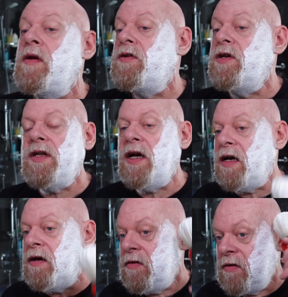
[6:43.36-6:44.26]
Just
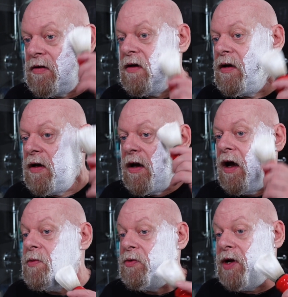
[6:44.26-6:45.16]
had
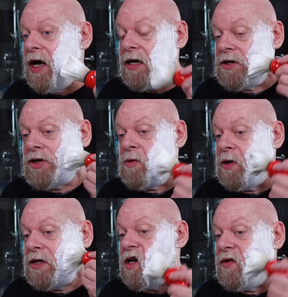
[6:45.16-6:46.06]
we had our
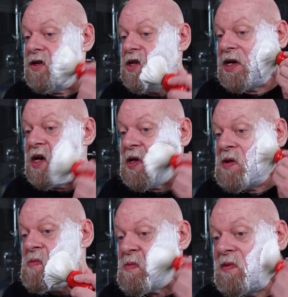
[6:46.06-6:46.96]
shopping delivered today,
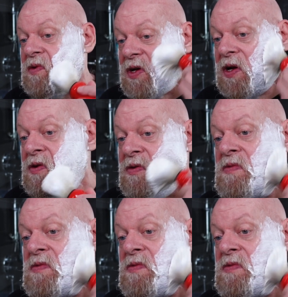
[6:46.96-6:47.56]
so